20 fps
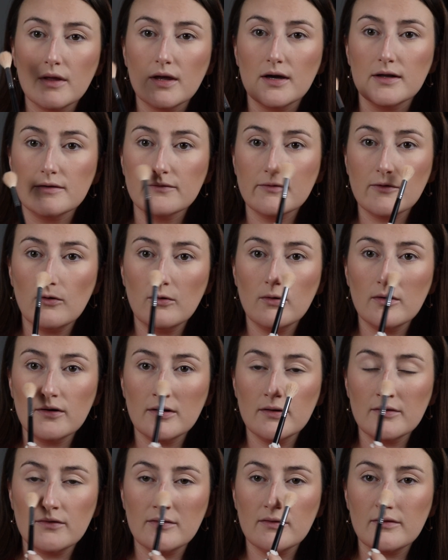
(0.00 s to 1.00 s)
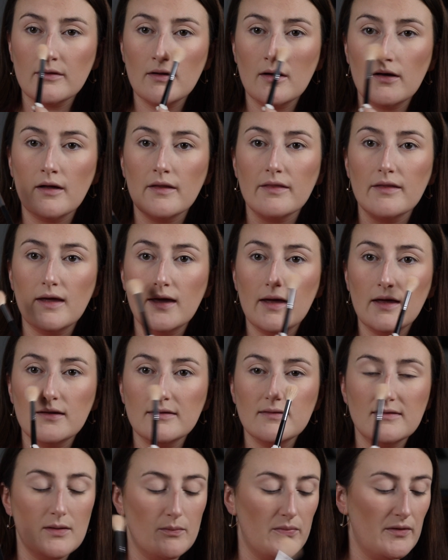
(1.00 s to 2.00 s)
And of course, on the
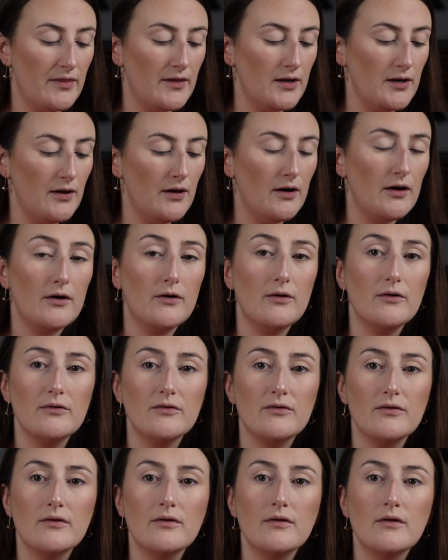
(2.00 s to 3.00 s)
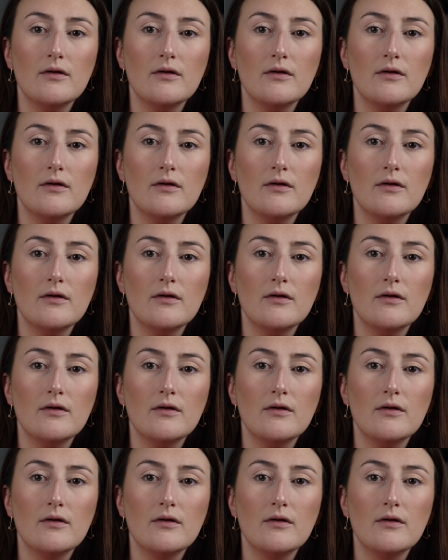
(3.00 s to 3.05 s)
tip of the nose,